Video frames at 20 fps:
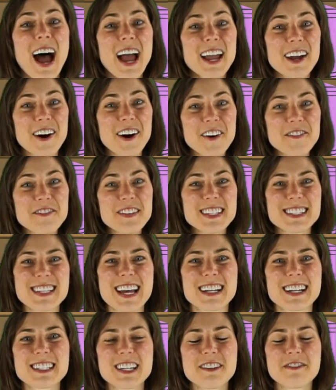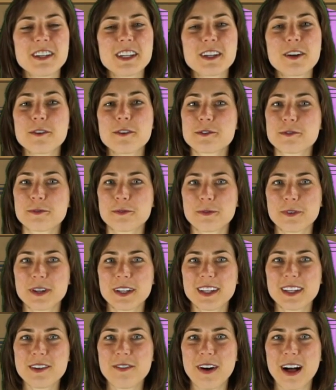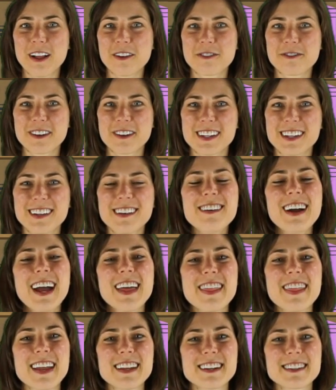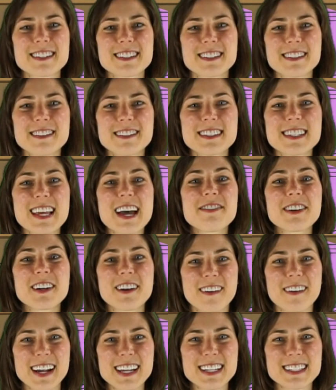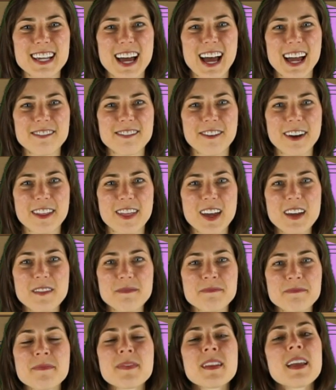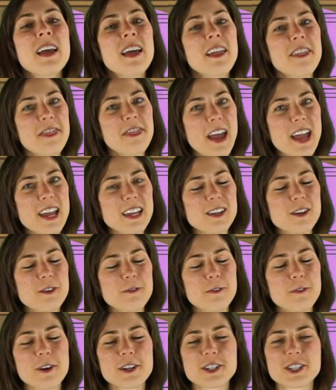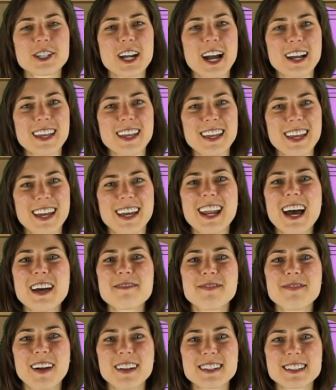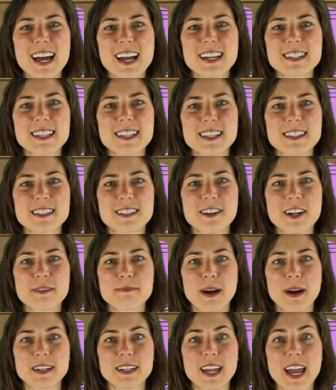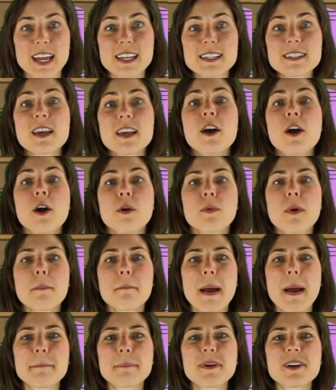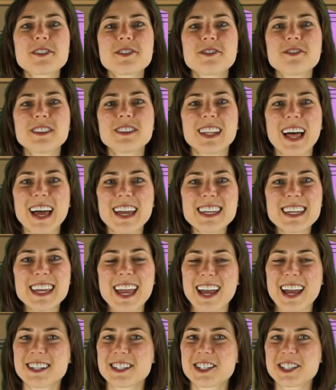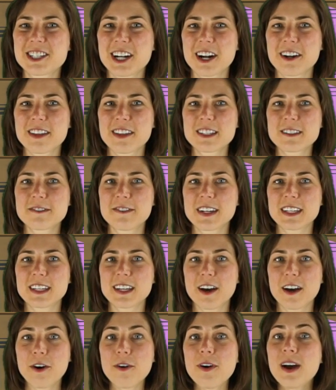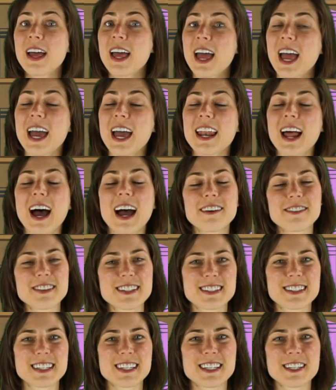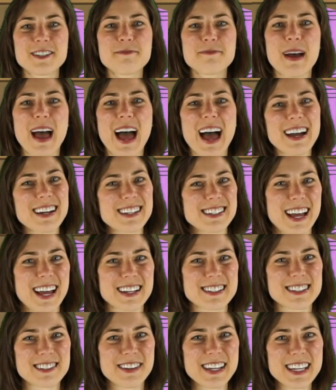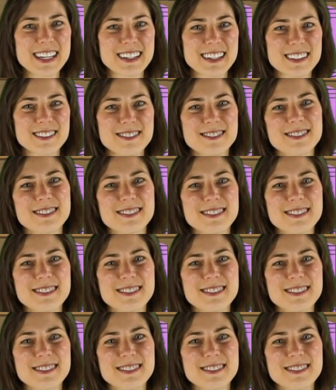I hope this activity goes really well for you and that your students have a great time with it. Thank you for checking in on Multisensory Mondays. Remember to like and share this video, and I will see you back next week.